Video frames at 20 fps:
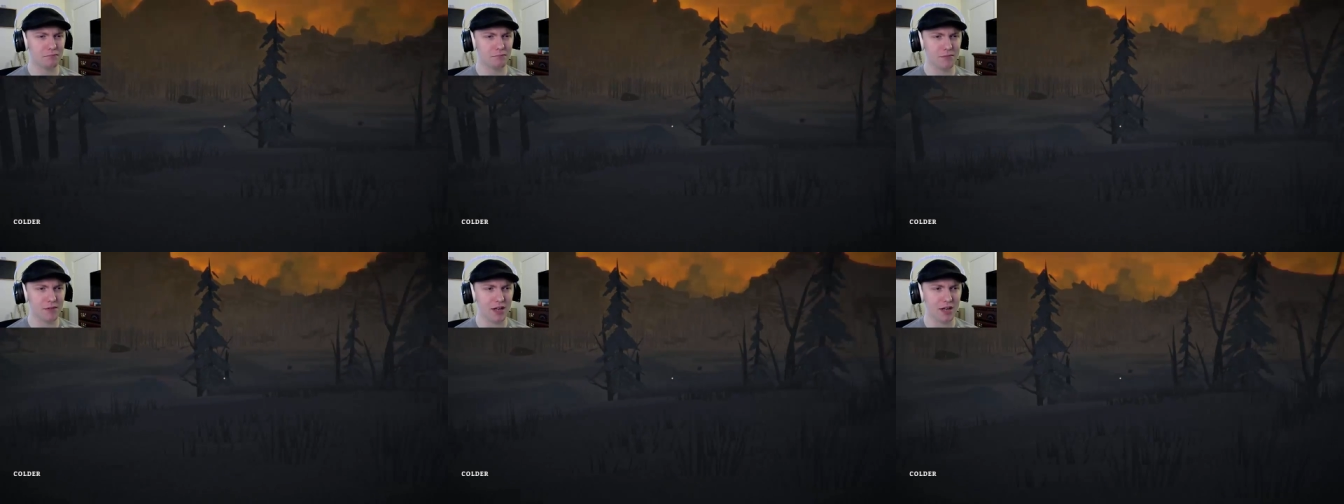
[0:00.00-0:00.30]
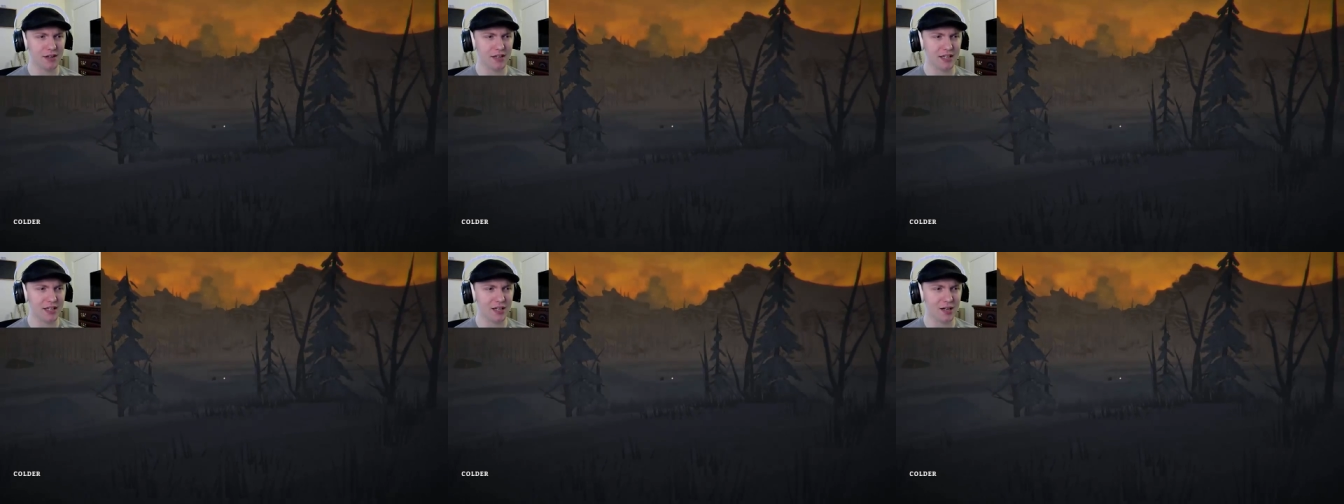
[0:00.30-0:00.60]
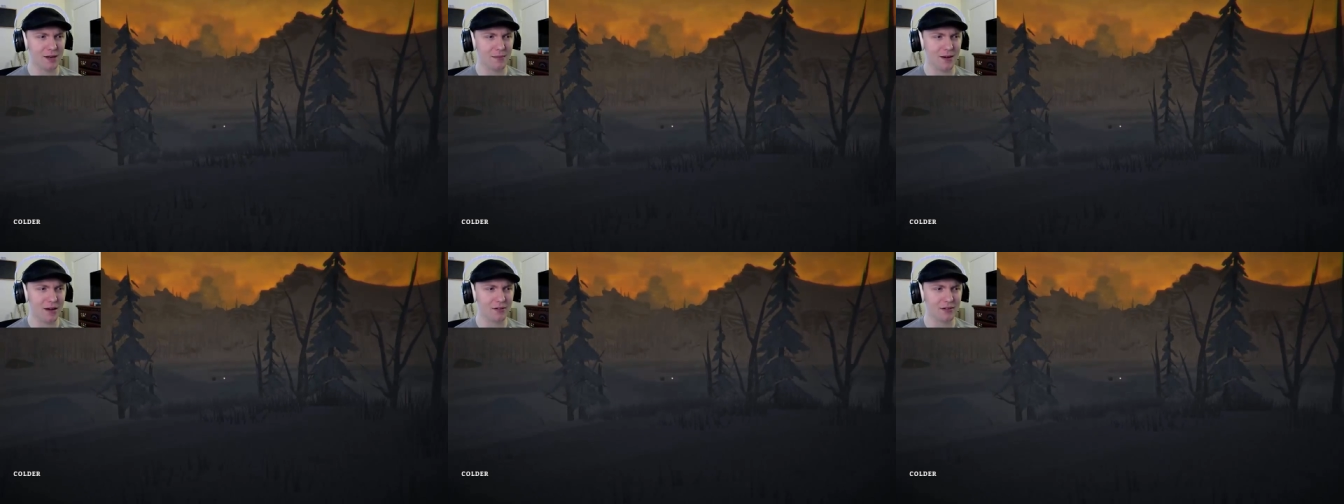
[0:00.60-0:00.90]
Nothing
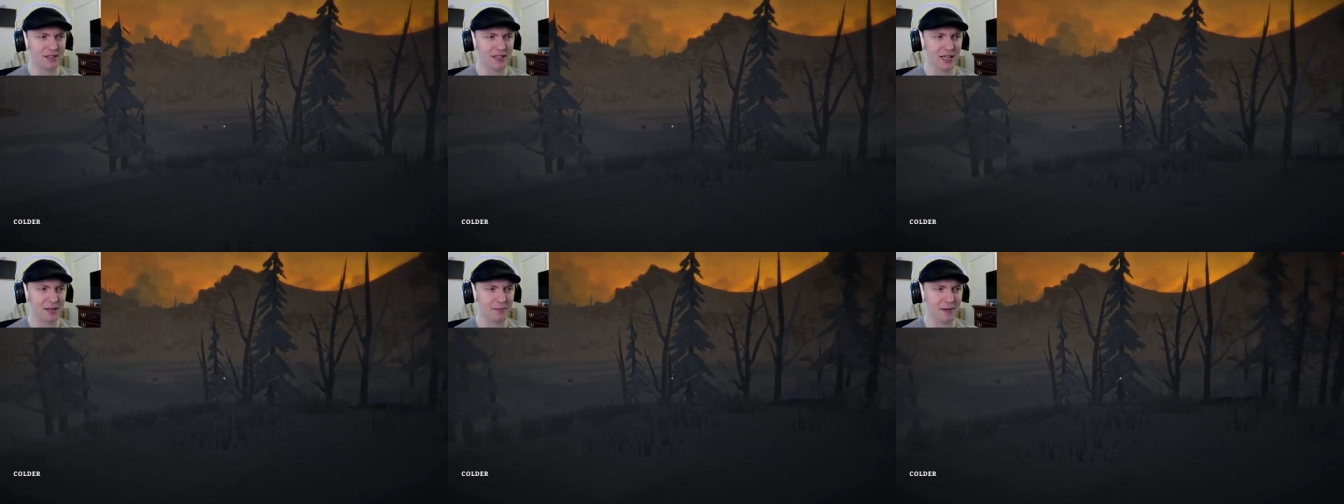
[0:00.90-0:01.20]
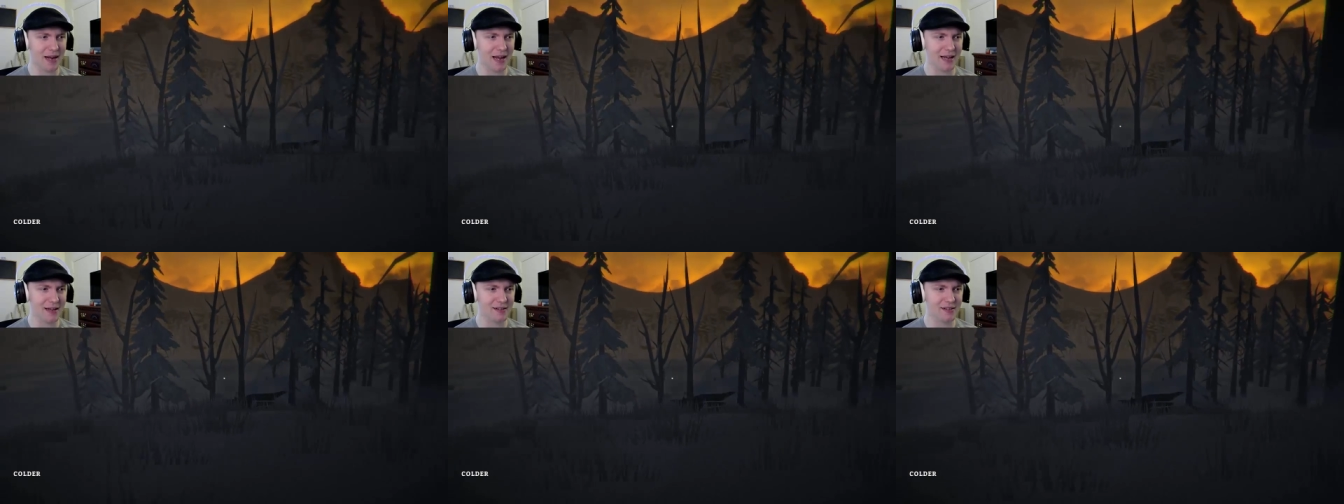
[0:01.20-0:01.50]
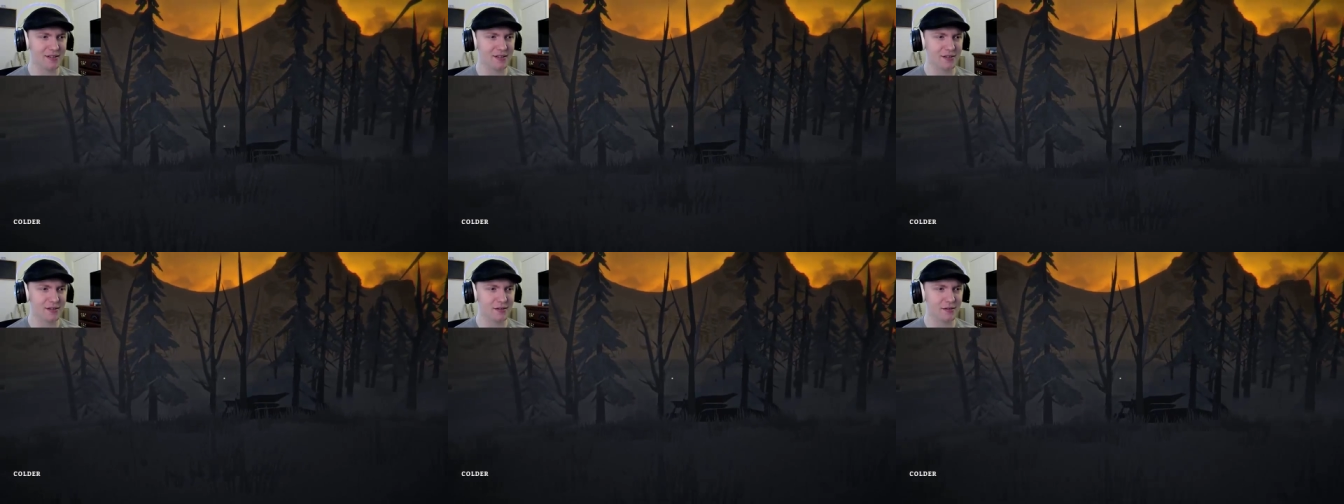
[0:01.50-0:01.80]
come out and kick my
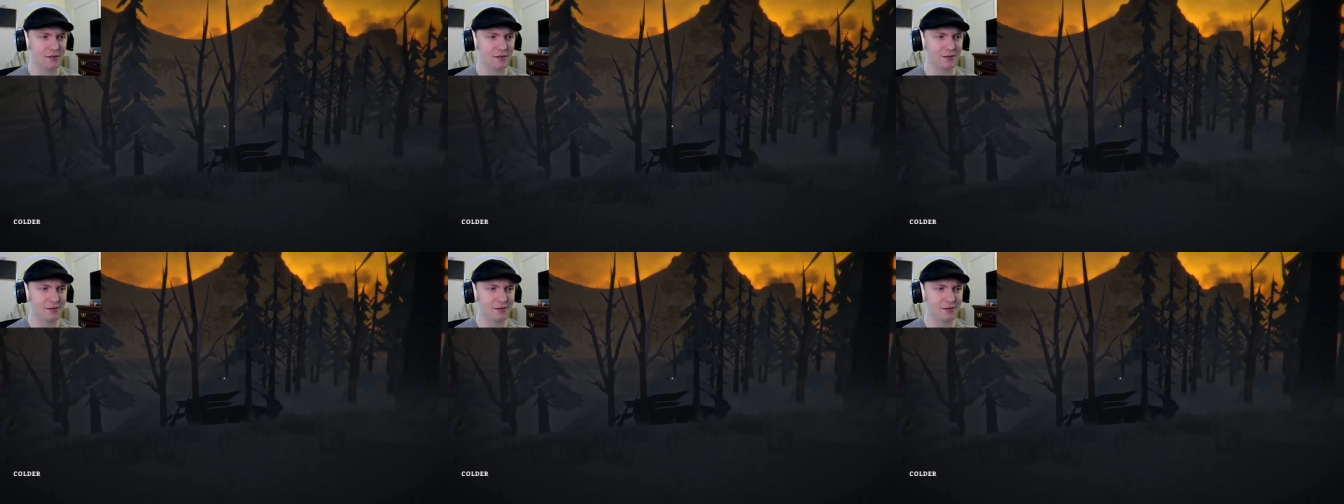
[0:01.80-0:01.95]
ass.